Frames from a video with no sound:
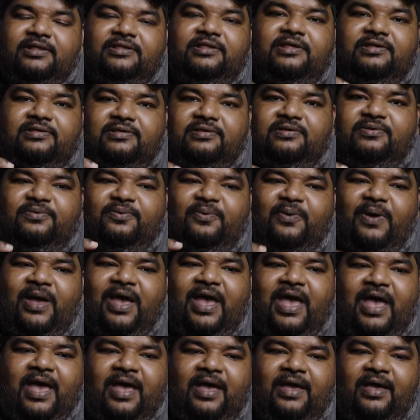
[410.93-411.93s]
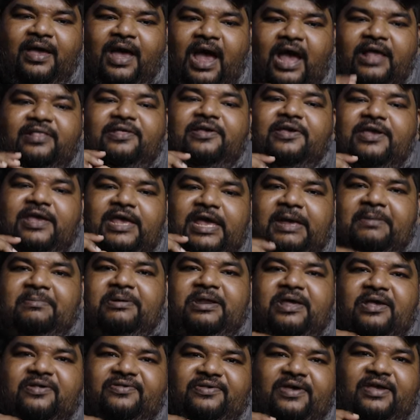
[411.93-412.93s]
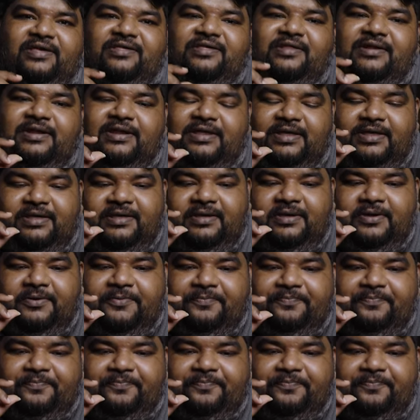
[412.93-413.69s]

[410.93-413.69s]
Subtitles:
this is where I think AMD has actually